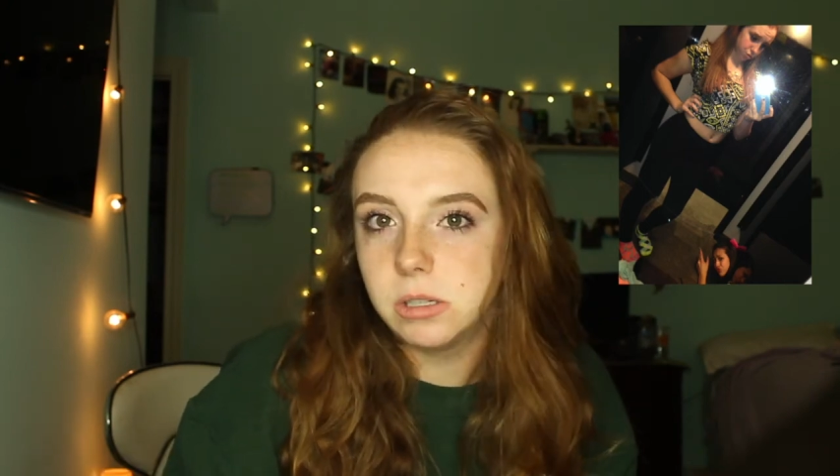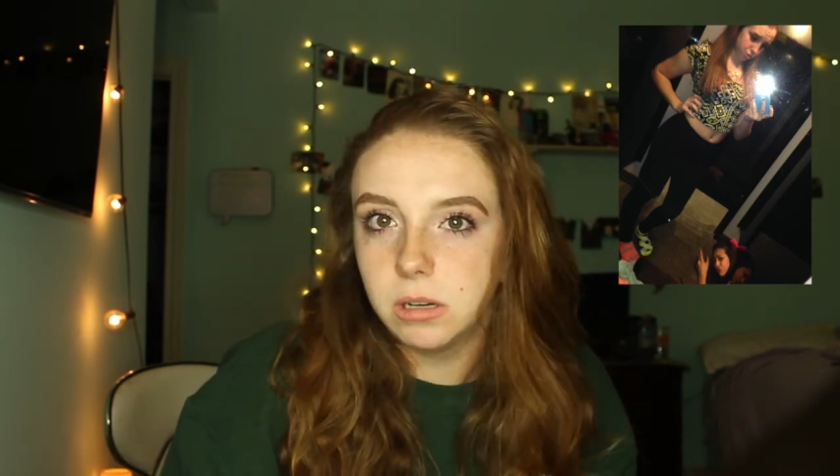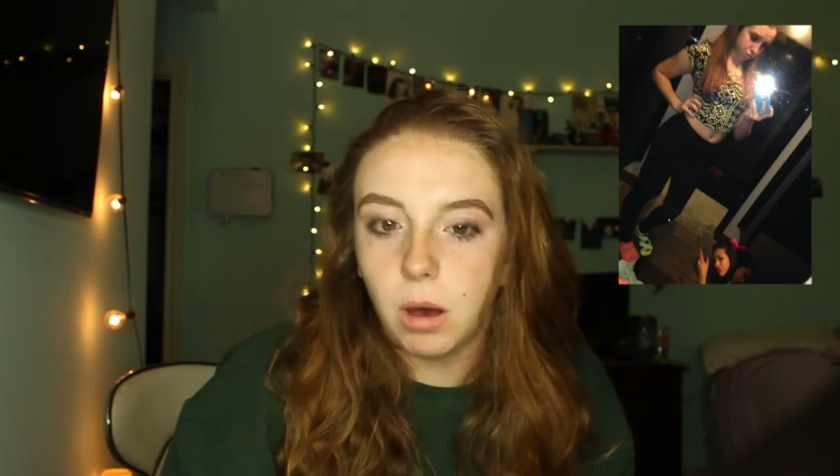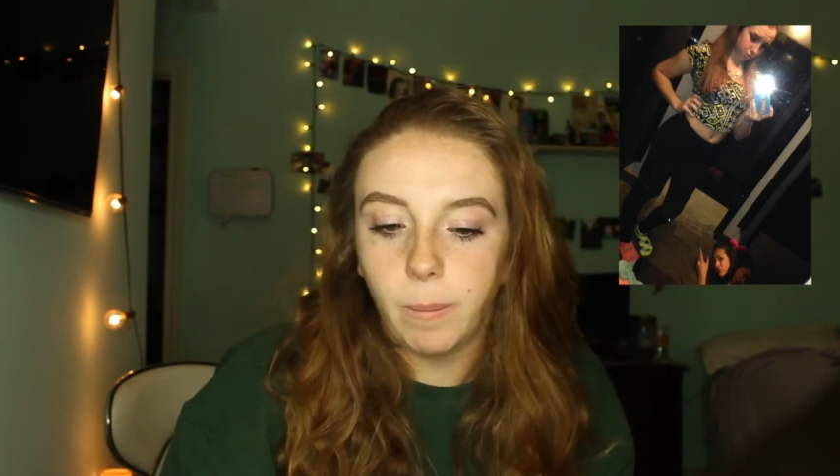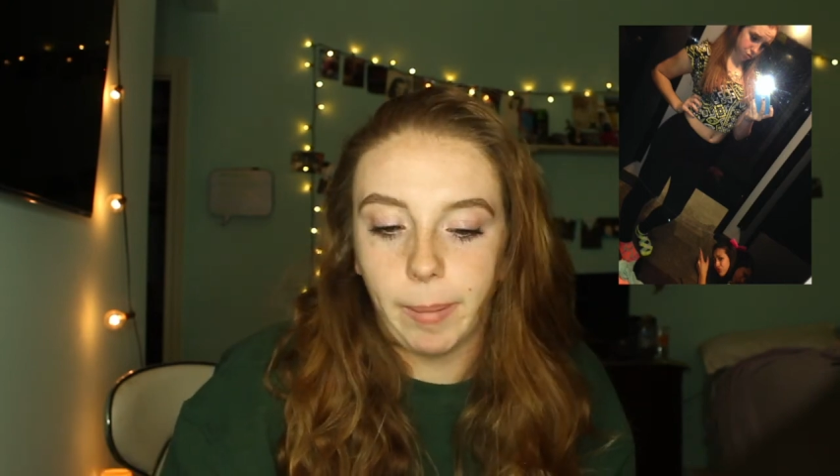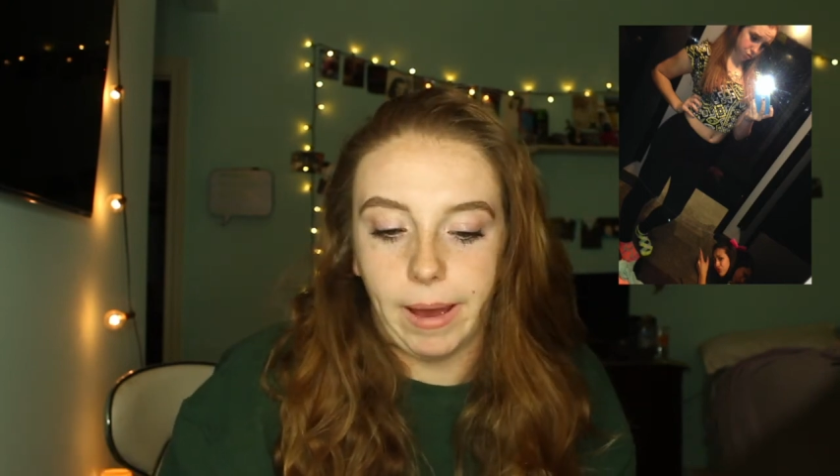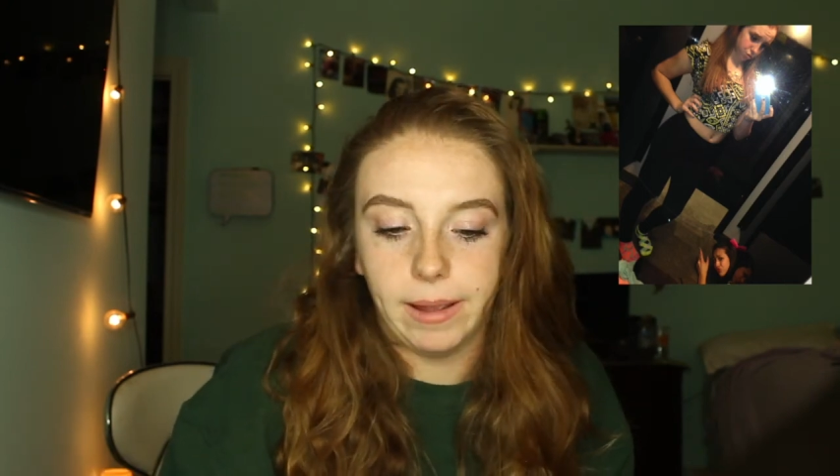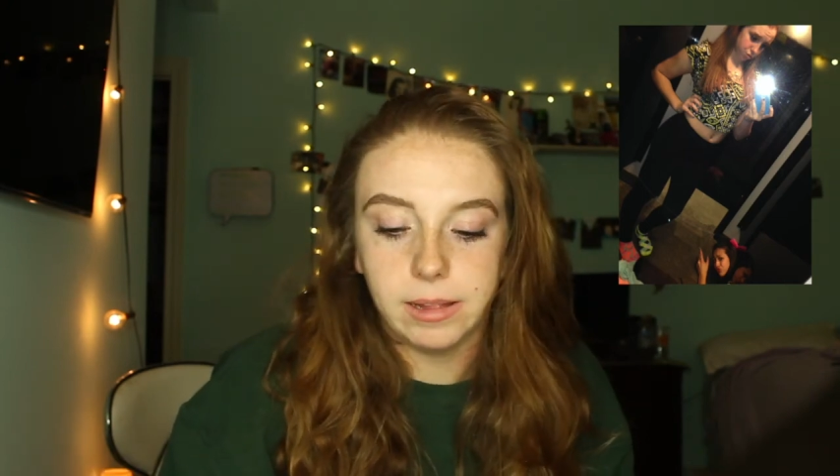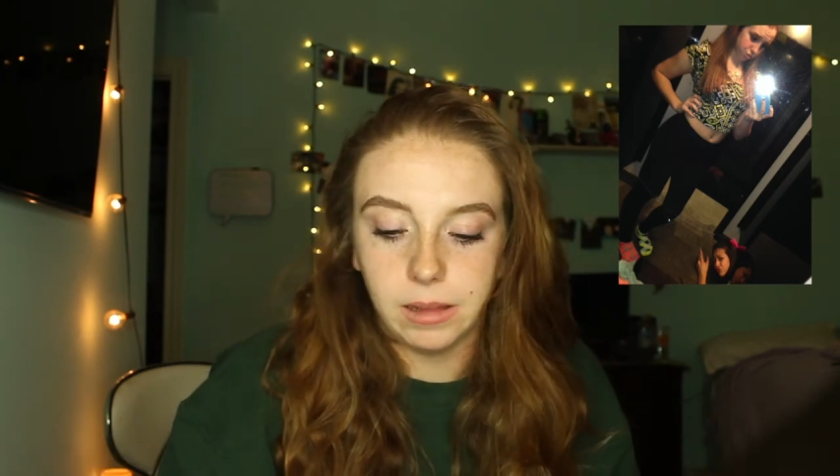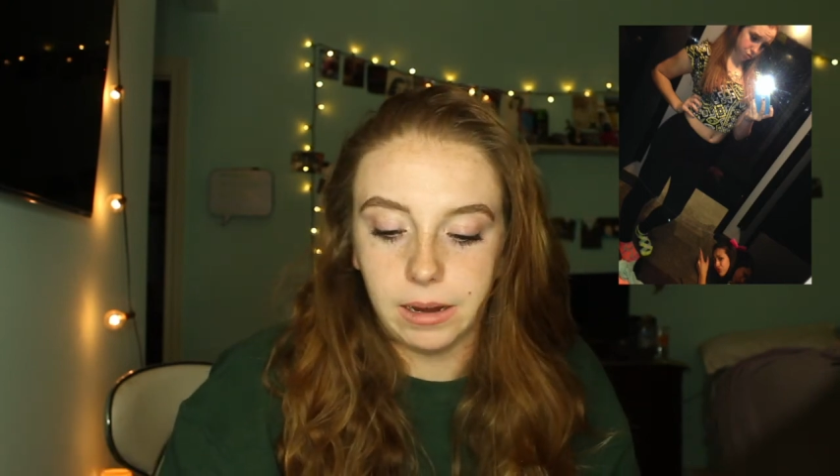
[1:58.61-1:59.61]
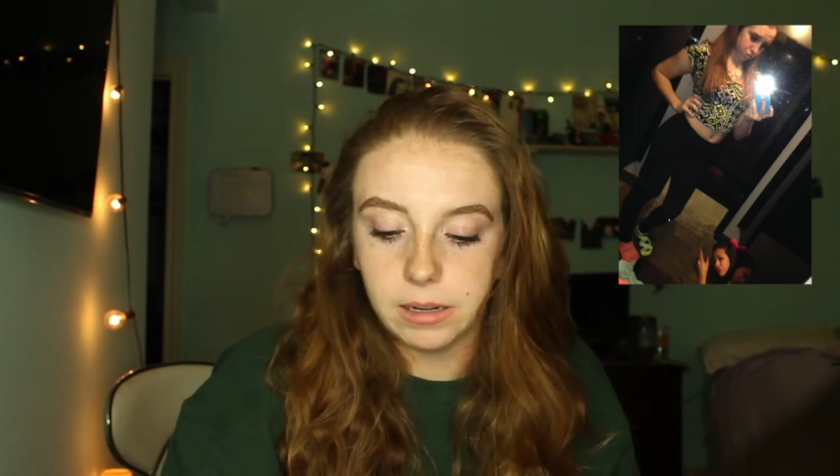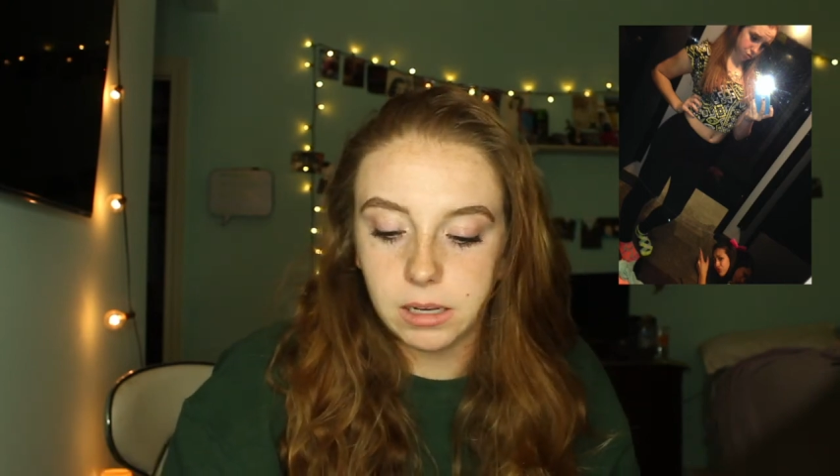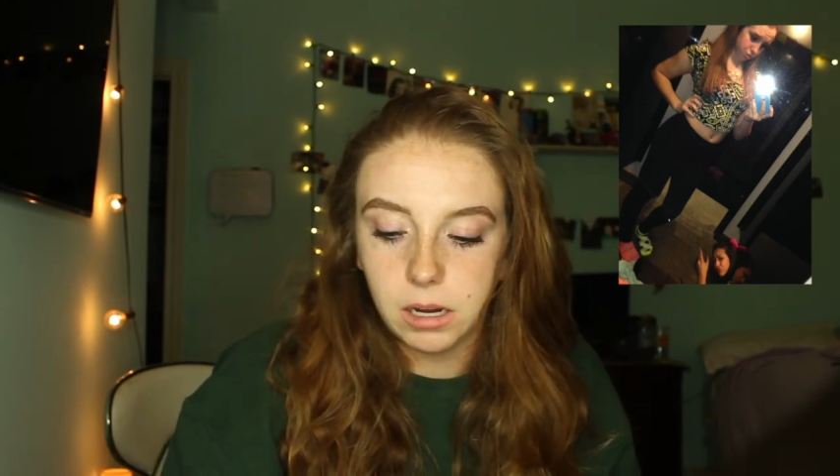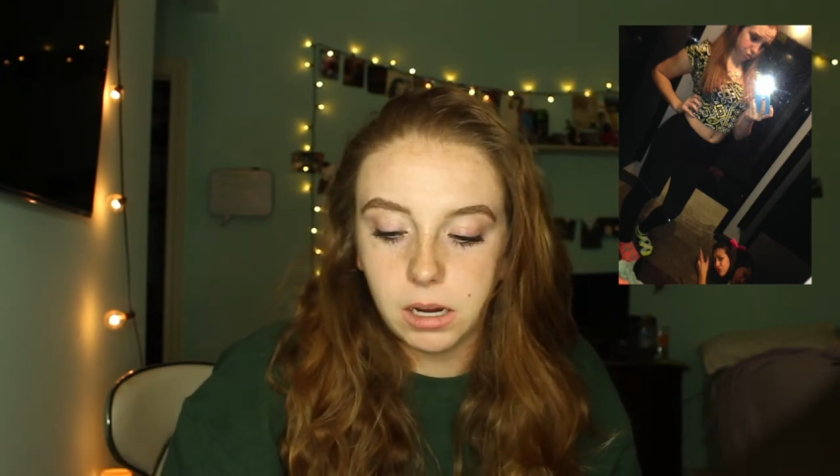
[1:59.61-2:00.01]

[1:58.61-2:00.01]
to go buy like